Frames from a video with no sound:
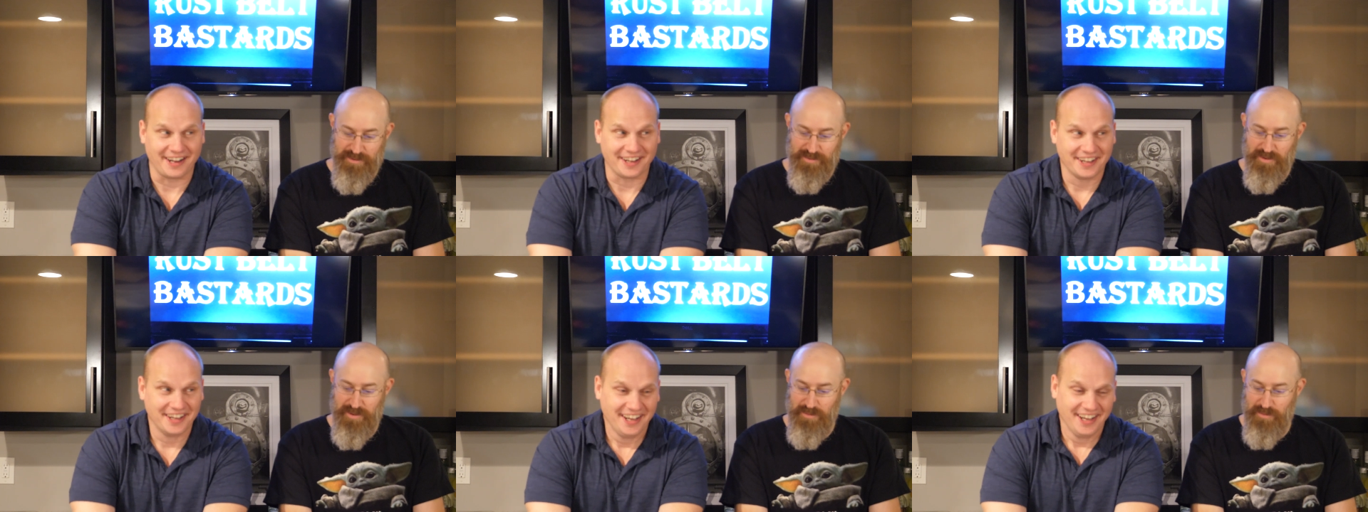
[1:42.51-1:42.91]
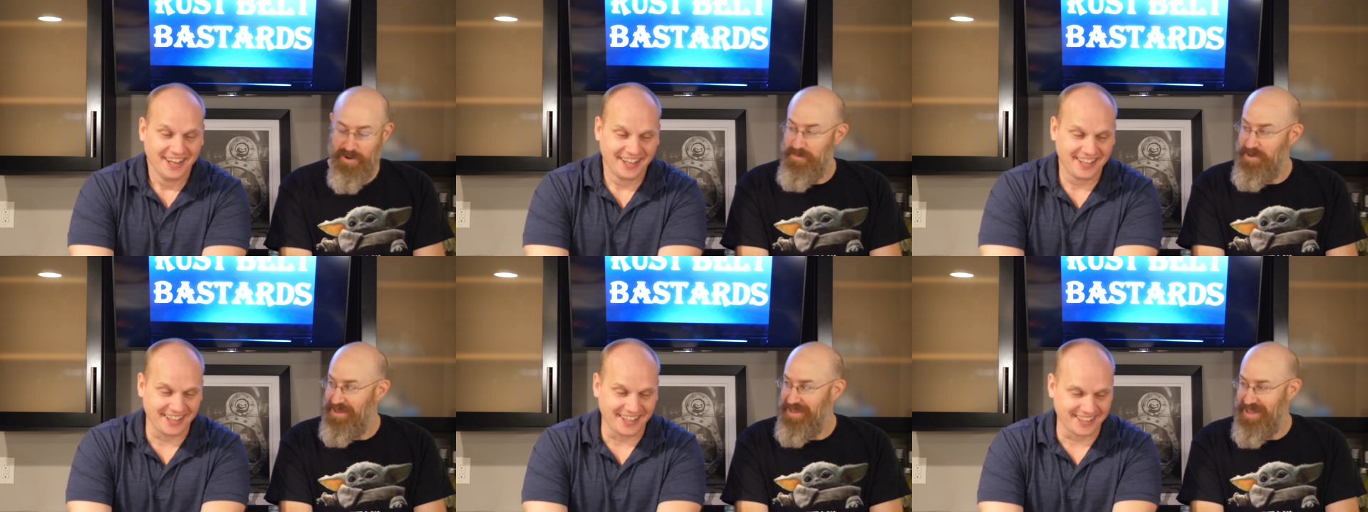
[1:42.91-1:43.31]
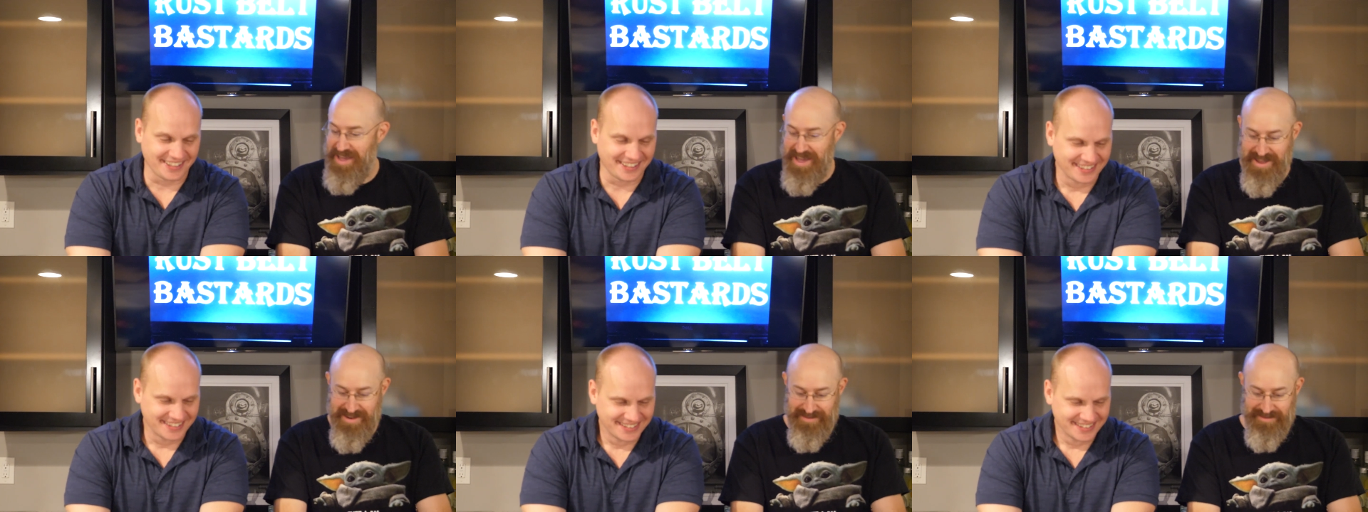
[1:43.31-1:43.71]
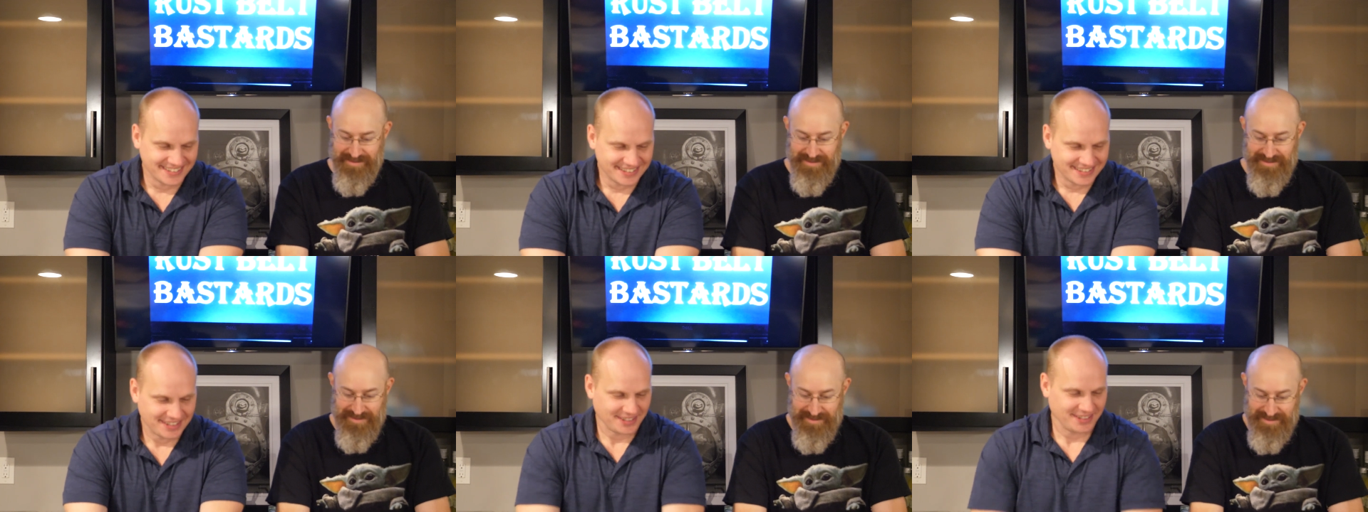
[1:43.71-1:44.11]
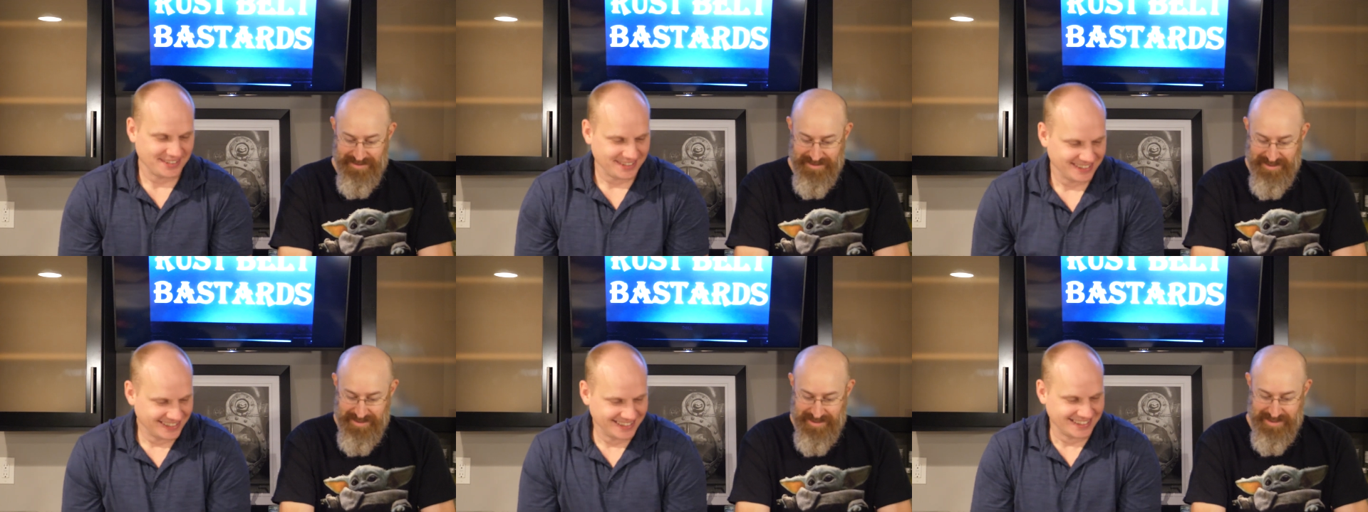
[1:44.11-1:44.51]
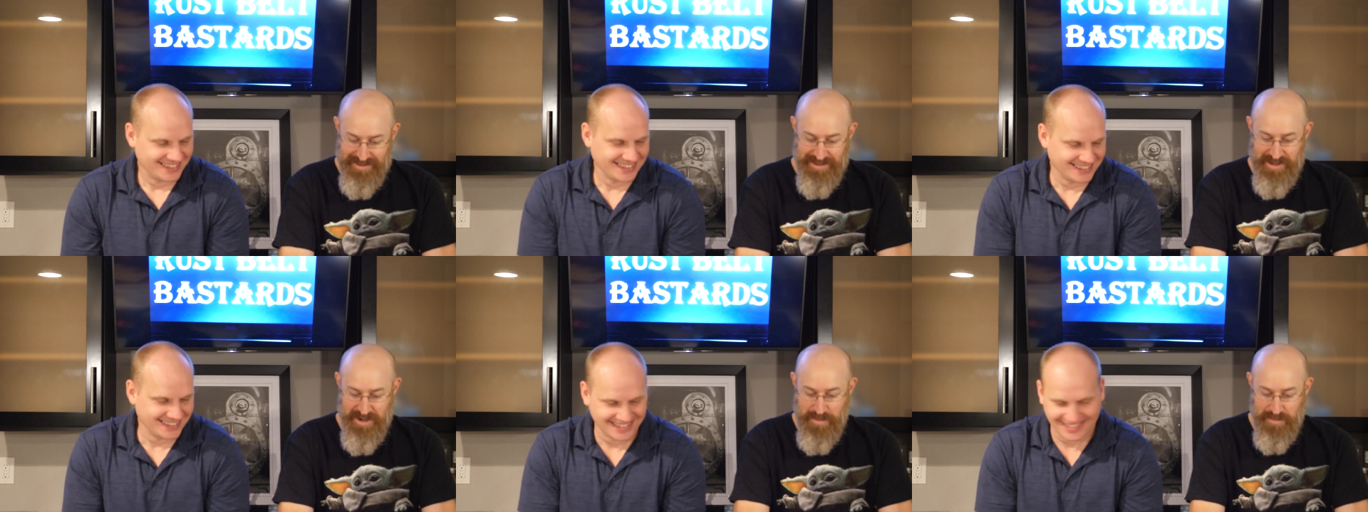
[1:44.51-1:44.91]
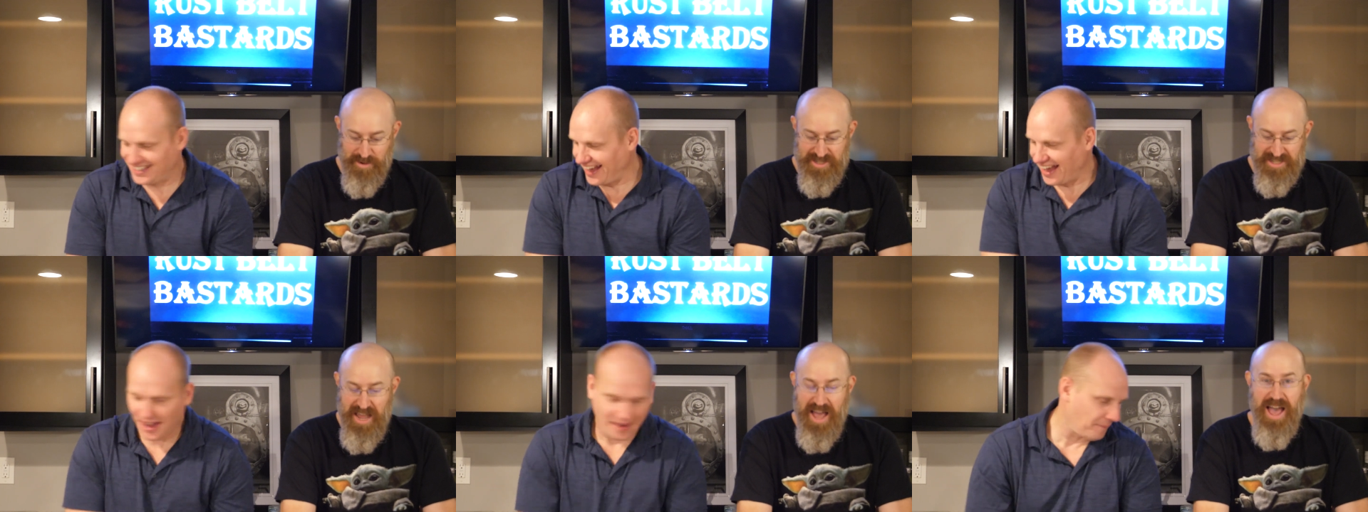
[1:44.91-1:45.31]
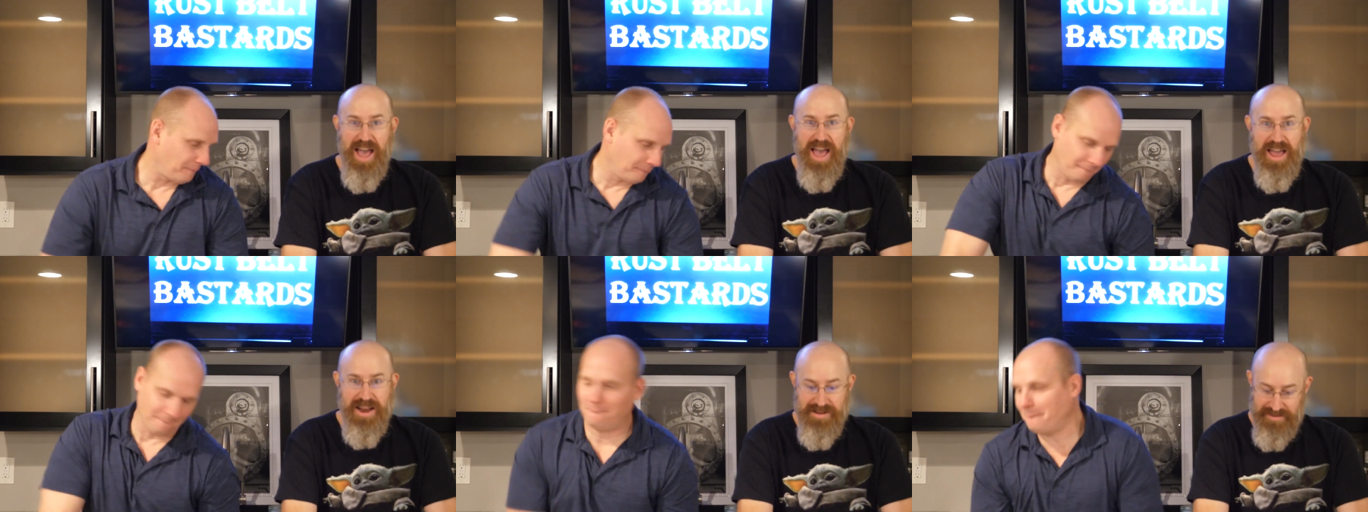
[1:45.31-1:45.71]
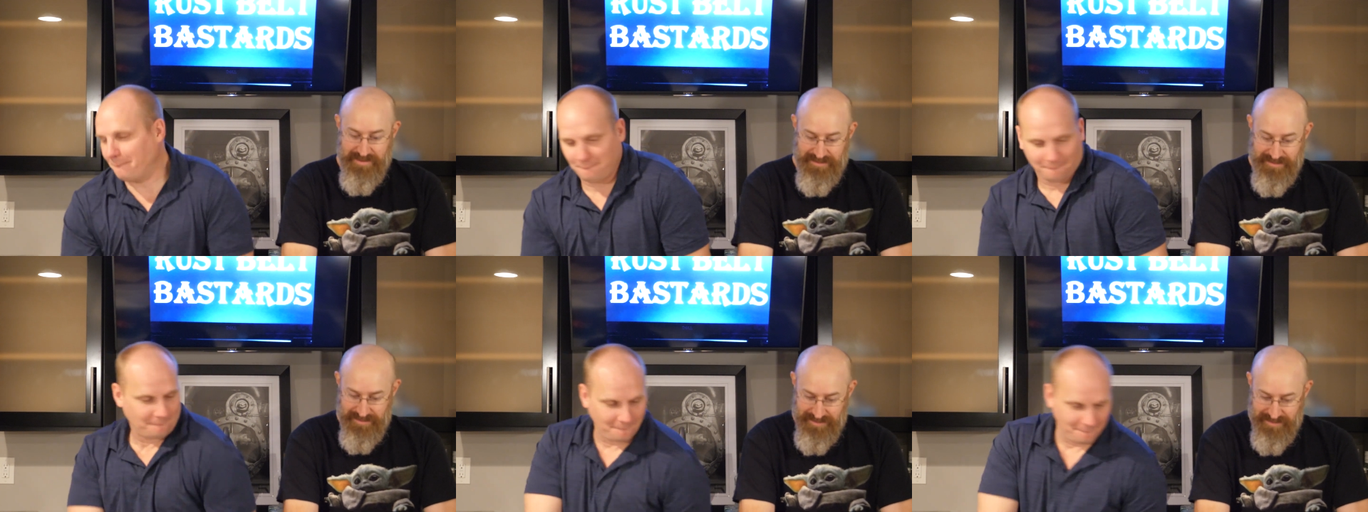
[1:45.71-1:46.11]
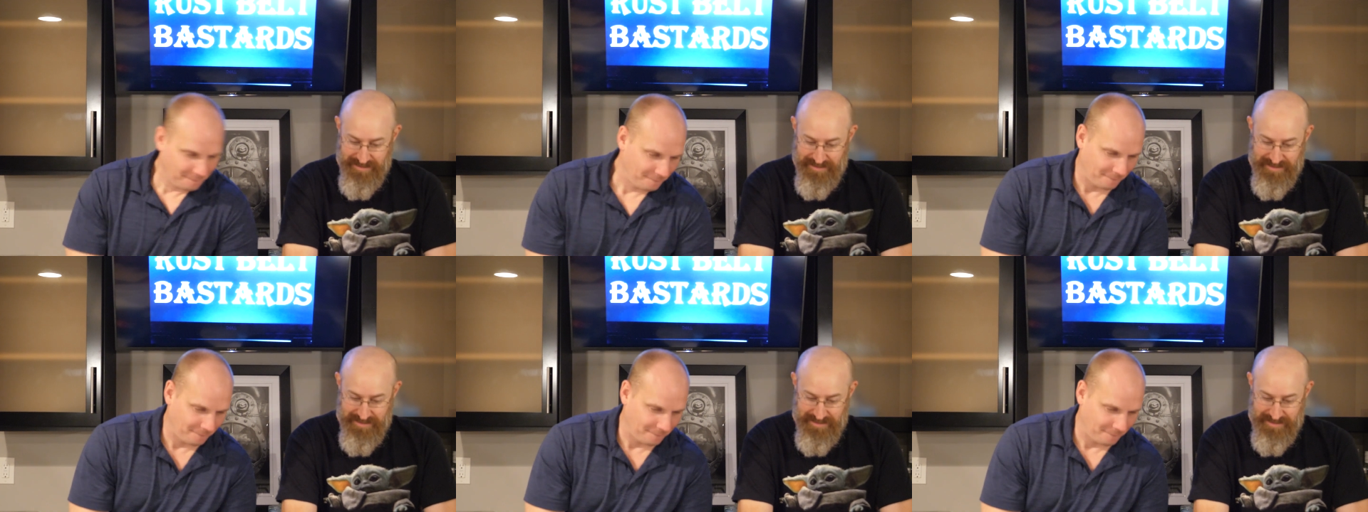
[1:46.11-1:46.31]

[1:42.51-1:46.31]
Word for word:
Speaker 1: use with a woman again. Number ten.